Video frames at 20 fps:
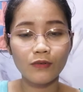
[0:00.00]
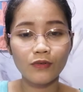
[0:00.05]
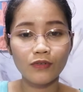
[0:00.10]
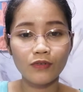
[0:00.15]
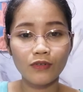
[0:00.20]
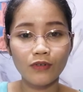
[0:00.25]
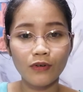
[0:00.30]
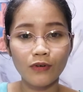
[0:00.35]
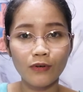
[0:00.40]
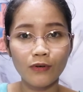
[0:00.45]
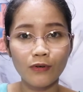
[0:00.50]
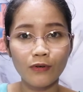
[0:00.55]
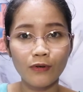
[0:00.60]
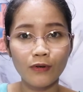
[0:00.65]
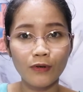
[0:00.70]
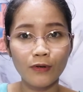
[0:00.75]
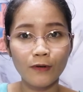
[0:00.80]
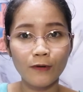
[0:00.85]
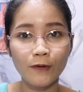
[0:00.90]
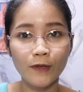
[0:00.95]

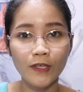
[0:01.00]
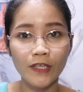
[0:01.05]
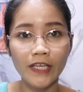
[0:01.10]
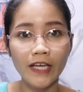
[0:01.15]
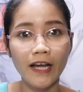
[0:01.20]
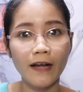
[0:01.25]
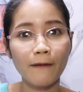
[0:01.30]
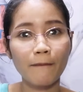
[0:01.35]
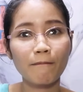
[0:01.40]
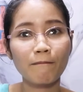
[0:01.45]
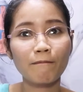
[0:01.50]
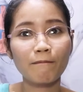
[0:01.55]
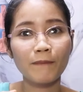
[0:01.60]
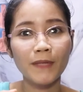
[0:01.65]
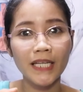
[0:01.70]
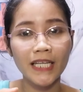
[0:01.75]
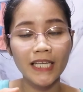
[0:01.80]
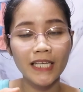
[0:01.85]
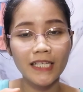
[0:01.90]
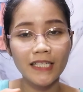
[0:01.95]
So yeah,
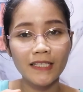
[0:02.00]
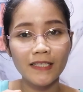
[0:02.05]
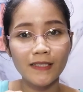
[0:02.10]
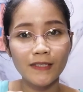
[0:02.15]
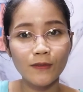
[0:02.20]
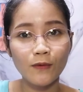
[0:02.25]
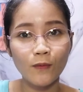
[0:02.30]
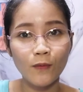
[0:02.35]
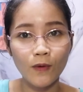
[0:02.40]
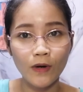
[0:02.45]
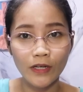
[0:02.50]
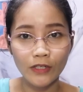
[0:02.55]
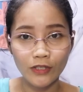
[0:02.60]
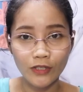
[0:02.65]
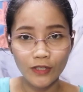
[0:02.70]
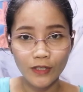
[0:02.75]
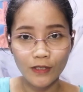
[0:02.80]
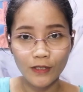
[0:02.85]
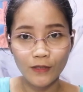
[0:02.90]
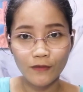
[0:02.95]
please
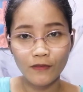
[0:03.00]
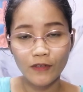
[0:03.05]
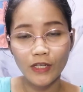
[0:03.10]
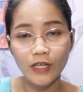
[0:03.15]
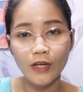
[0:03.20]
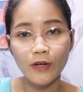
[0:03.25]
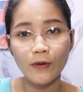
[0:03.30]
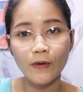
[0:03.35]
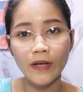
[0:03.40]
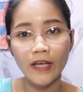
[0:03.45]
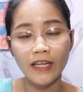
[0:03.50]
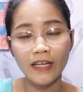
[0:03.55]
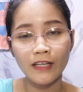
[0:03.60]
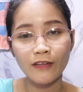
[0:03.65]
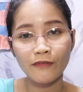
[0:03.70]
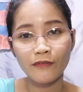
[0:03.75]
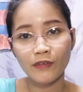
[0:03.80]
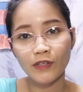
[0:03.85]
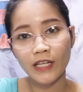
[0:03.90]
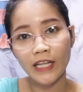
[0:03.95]
watch this video,
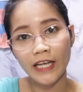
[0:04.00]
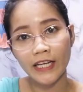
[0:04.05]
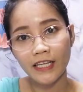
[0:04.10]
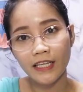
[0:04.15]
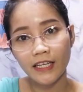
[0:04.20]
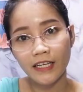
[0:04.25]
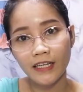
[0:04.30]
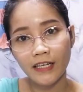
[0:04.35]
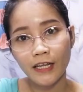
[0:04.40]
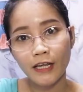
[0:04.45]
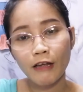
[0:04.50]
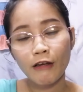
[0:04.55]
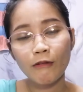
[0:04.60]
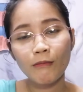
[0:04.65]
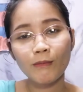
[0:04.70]
and if you like it,